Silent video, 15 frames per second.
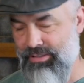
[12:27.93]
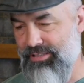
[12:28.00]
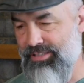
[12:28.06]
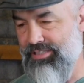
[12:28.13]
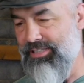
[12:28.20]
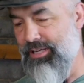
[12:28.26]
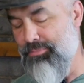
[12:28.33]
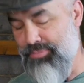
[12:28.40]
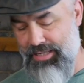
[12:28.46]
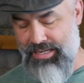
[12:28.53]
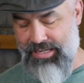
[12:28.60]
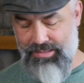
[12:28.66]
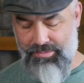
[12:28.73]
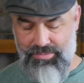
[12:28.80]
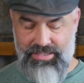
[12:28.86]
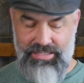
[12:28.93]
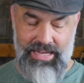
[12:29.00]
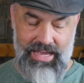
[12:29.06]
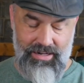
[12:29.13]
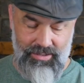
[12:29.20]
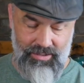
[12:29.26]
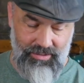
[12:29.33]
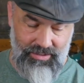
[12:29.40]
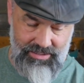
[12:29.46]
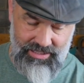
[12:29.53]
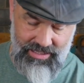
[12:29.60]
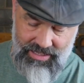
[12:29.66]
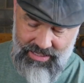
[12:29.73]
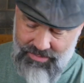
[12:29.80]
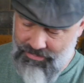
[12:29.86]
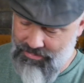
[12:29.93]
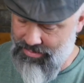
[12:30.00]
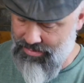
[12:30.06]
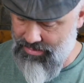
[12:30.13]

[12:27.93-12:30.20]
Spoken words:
sometimes, not all the time,